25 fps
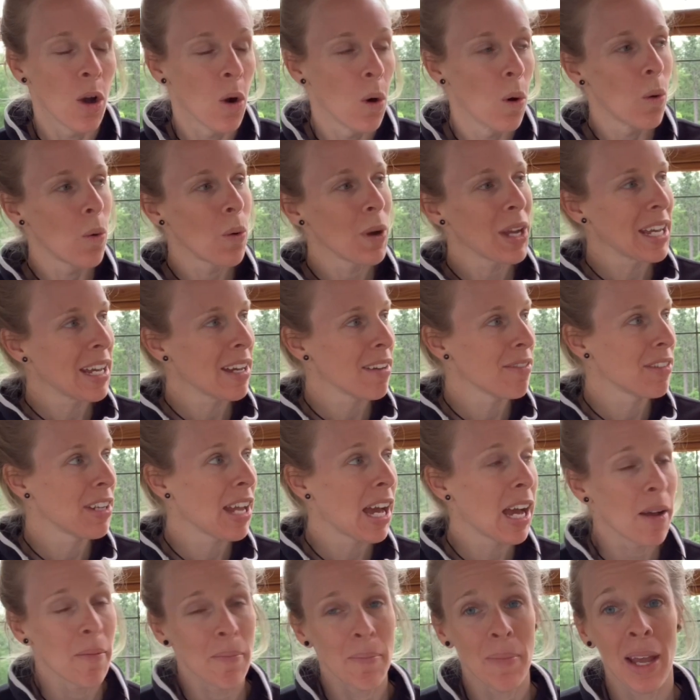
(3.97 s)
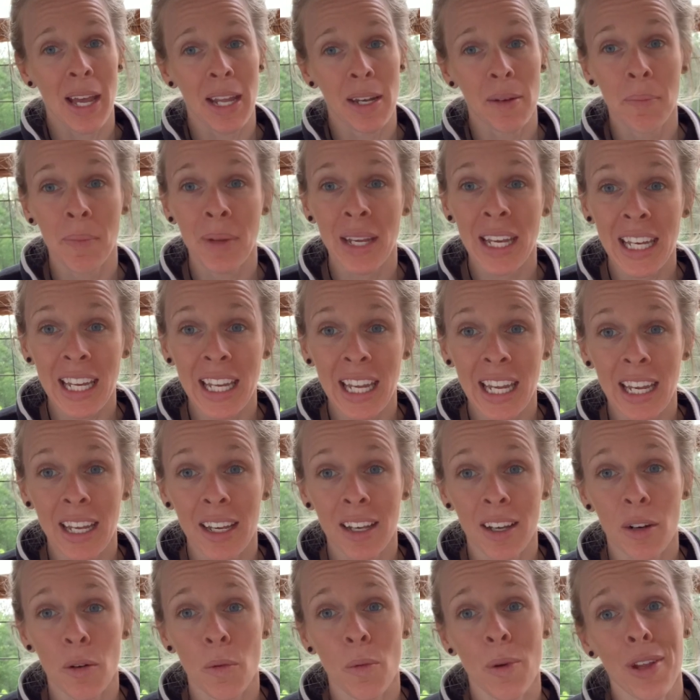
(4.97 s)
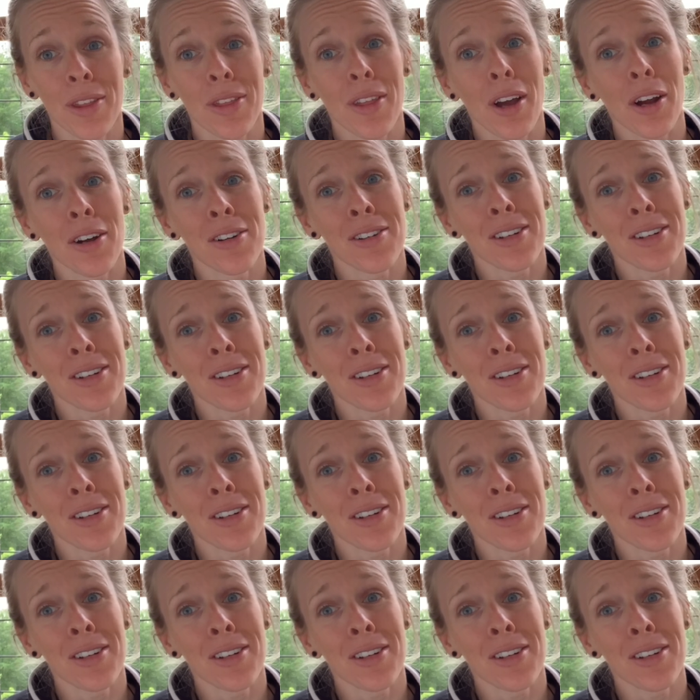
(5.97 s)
We have not been meeting with our